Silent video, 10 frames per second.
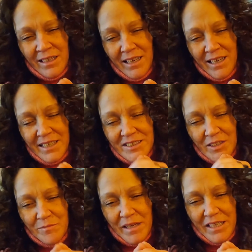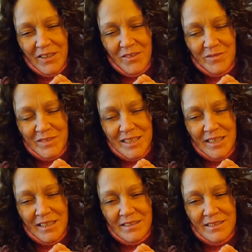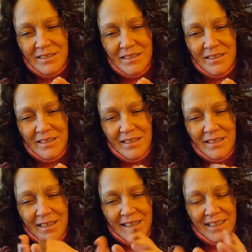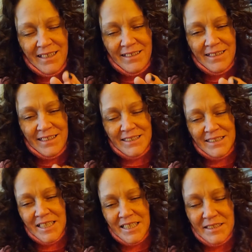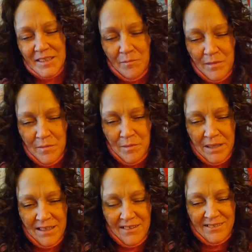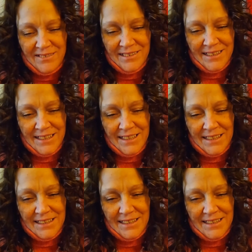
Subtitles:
I took my COVID test and it said something about like